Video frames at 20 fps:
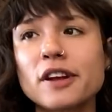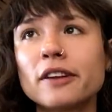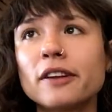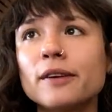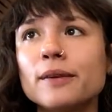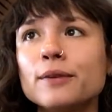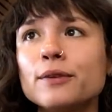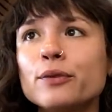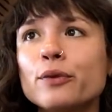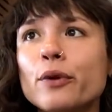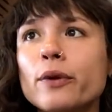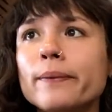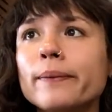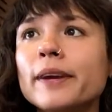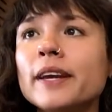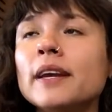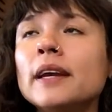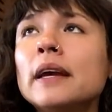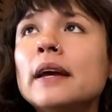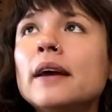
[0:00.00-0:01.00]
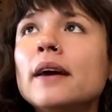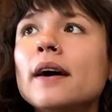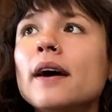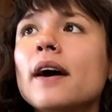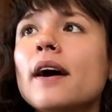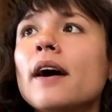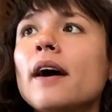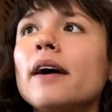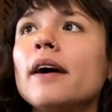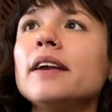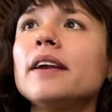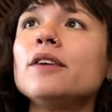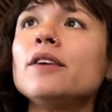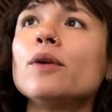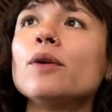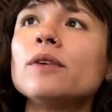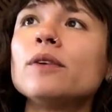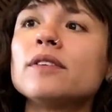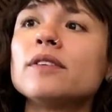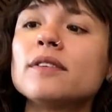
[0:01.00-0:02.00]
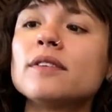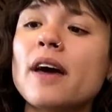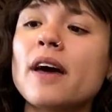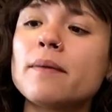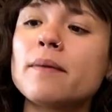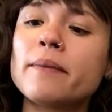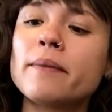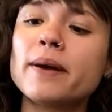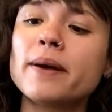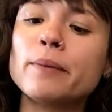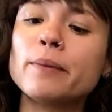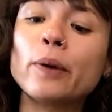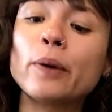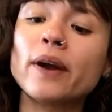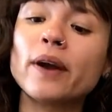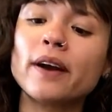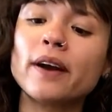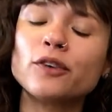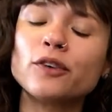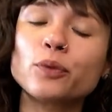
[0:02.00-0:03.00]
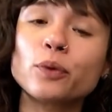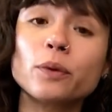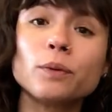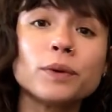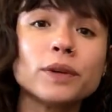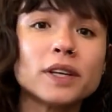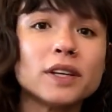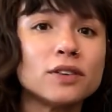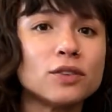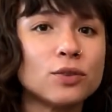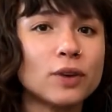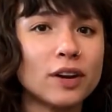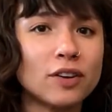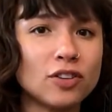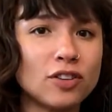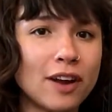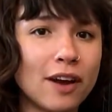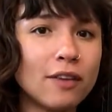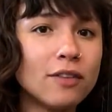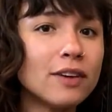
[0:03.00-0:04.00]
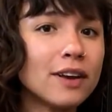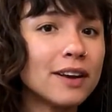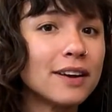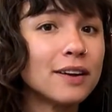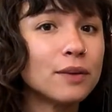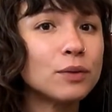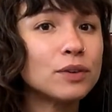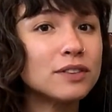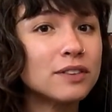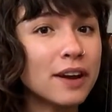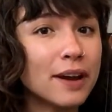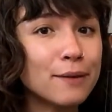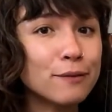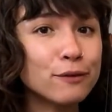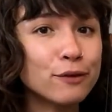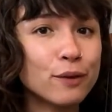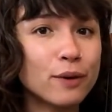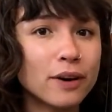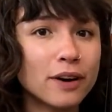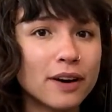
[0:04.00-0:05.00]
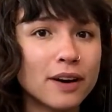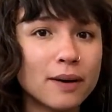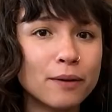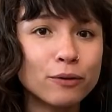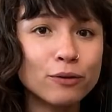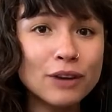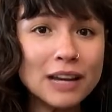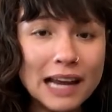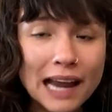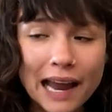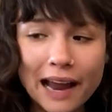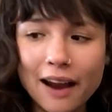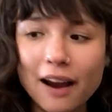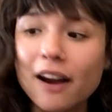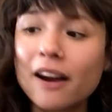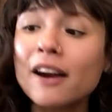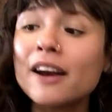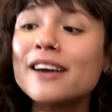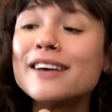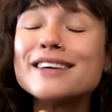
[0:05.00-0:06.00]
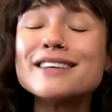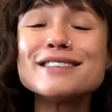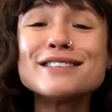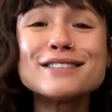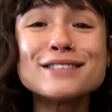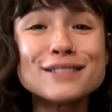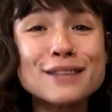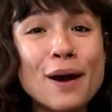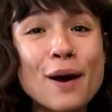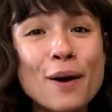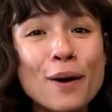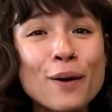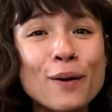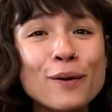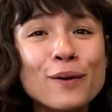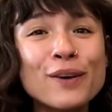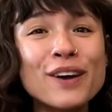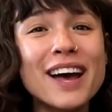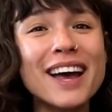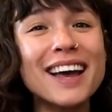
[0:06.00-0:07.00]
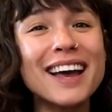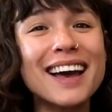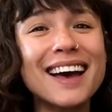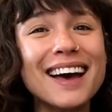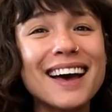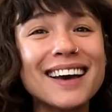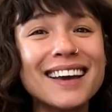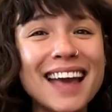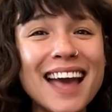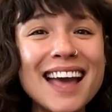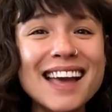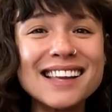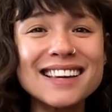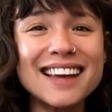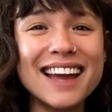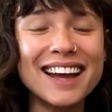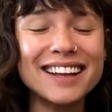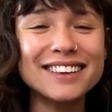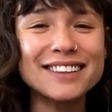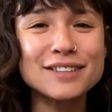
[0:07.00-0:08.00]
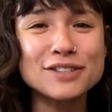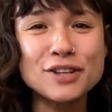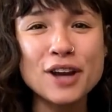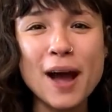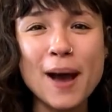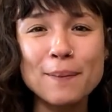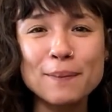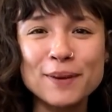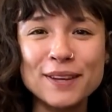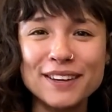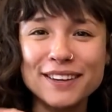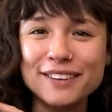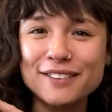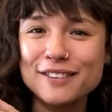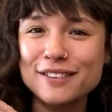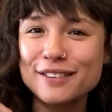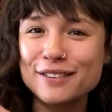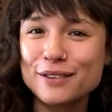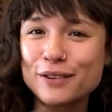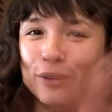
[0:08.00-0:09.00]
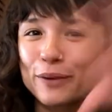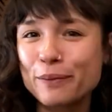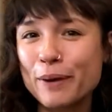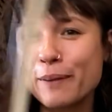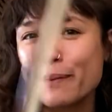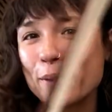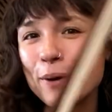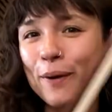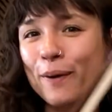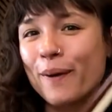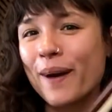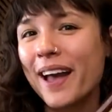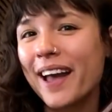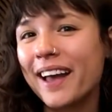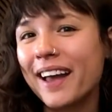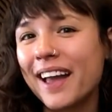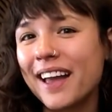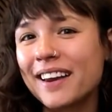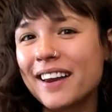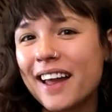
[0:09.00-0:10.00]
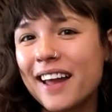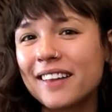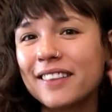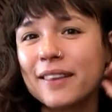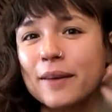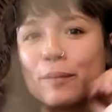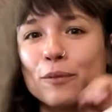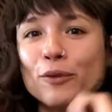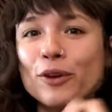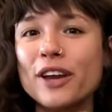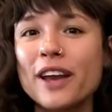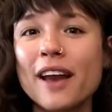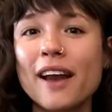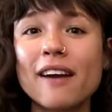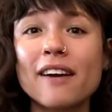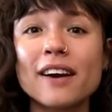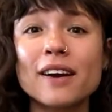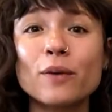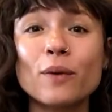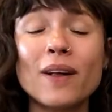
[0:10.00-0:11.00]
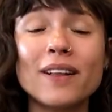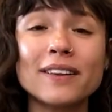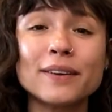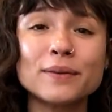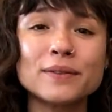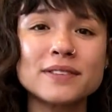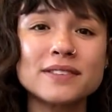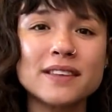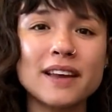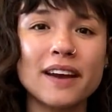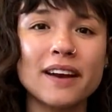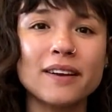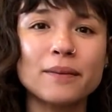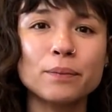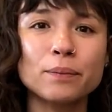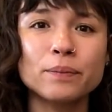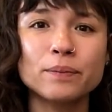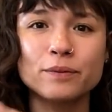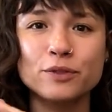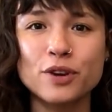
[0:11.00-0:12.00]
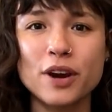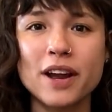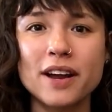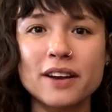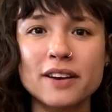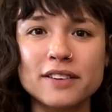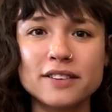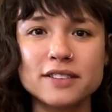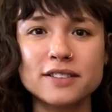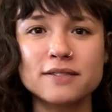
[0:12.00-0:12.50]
cellos for me, he noticed that my bow hairs were really stretched out and it was time for a rehair. So again, at the shop, he just took my bow away and had them rehair it while I was there trying